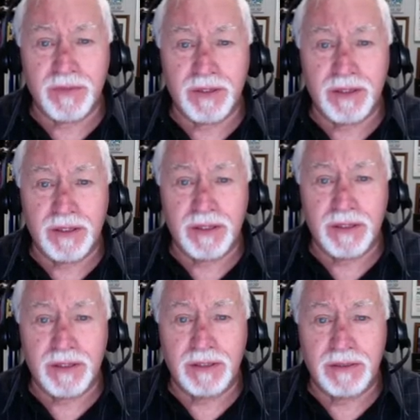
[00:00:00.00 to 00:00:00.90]

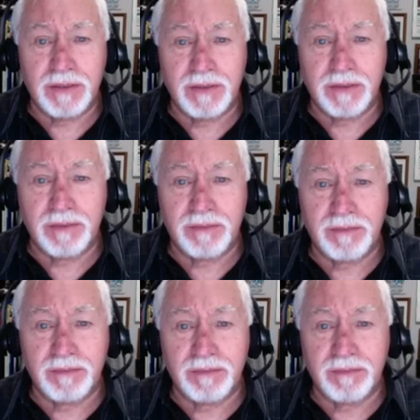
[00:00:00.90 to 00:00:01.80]

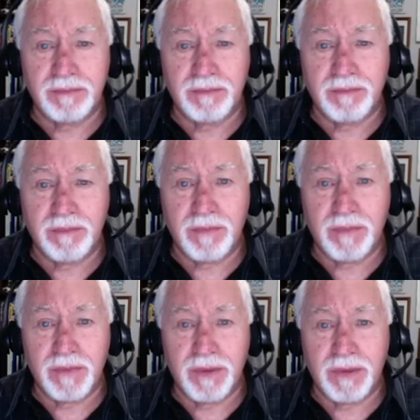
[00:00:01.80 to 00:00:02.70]

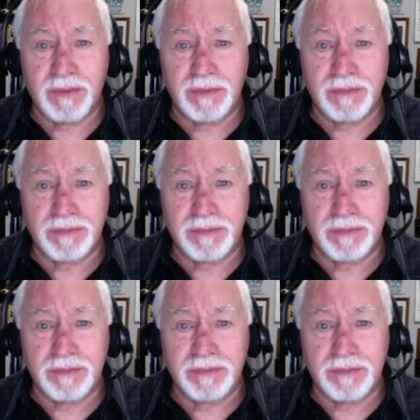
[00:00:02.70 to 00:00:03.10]
The person shown says nothing.